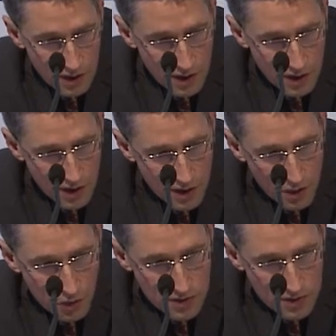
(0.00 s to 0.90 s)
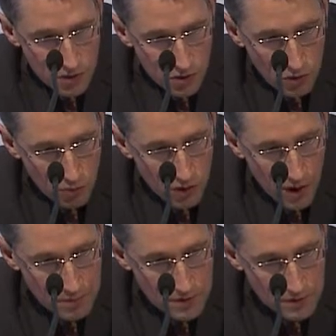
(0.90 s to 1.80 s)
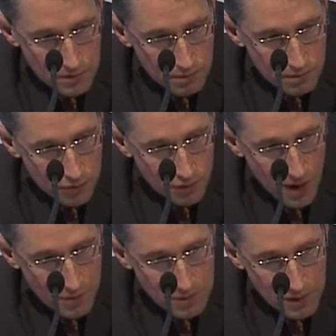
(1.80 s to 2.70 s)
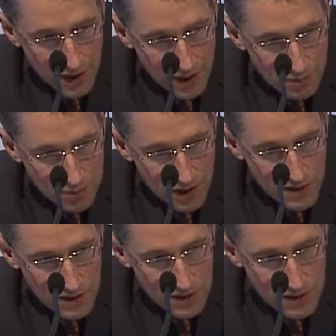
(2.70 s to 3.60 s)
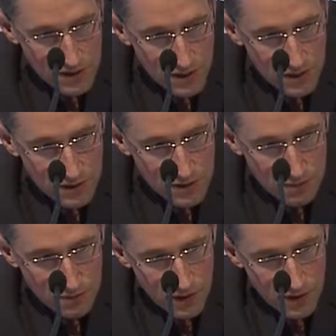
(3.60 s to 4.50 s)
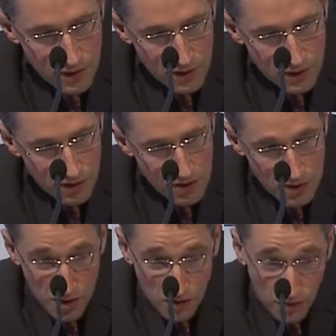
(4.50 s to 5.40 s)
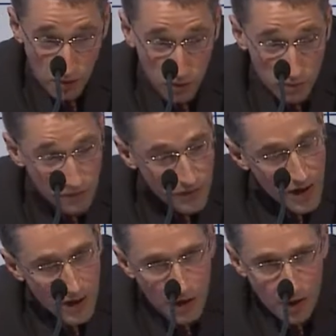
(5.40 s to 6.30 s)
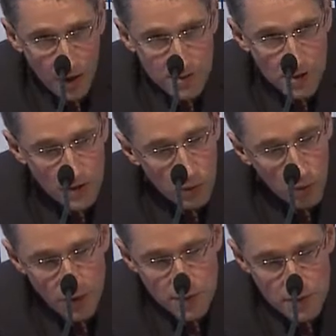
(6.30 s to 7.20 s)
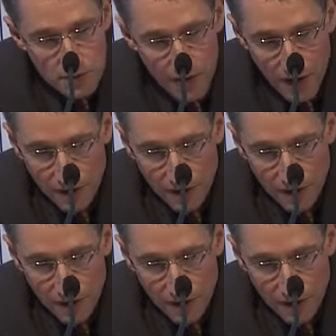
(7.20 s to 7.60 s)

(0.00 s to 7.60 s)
and I wasn't sure. Perhaps black can play c6, knight g4. Certainly white is better. It